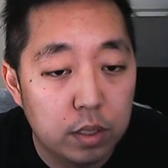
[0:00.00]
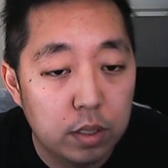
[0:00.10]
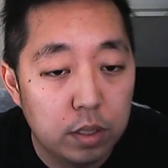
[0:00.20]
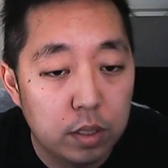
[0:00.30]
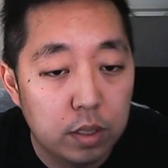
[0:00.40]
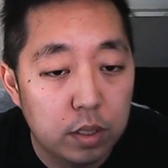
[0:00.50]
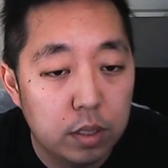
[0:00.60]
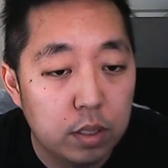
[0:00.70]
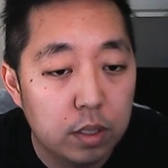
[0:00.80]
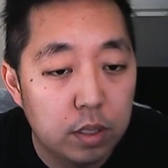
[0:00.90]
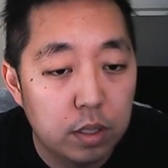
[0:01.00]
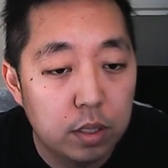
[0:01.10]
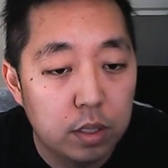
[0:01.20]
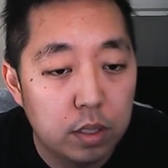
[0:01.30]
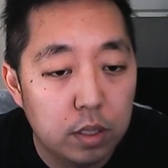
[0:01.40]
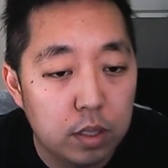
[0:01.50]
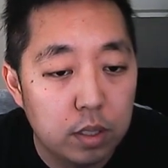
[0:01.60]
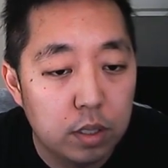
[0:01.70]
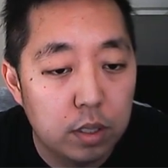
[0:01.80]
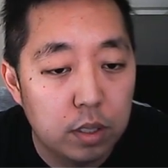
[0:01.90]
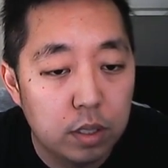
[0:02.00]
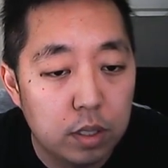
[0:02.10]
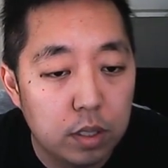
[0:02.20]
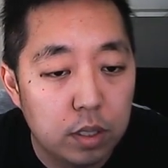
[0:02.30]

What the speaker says: (silence)